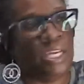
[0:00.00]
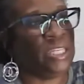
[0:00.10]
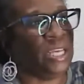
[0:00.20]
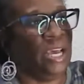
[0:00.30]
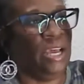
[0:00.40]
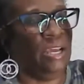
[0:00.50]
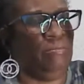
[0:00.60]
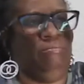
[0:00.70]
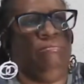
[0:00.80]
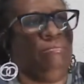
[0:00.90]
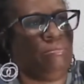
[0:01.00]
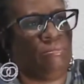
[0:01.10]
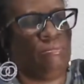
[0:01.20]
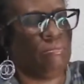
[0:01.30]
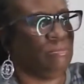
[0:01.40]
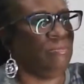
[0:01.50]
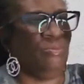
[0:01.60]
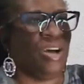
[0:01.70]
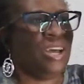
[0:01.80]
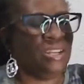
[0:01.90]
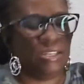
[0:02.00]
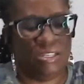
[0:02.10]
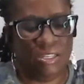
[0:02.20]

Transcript: he said, what?